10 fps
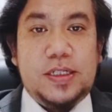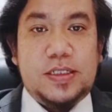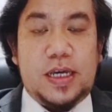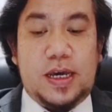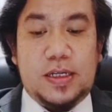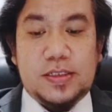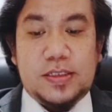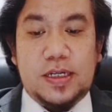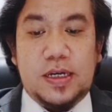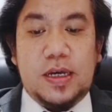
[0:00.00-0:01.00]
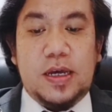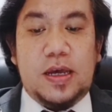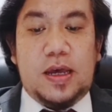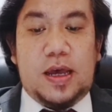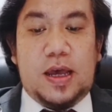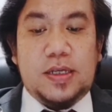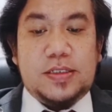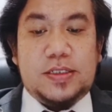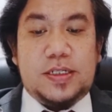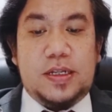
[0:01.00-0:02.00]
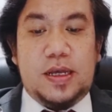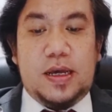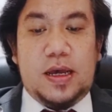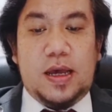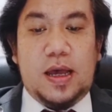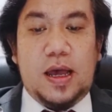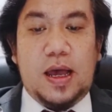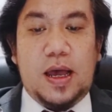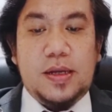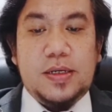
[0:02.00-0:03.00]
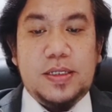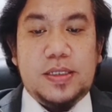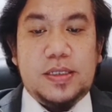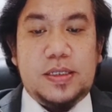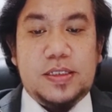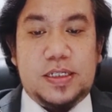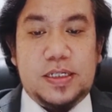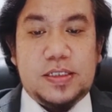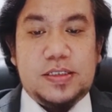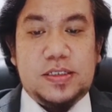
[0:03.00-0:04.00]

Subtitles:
as 136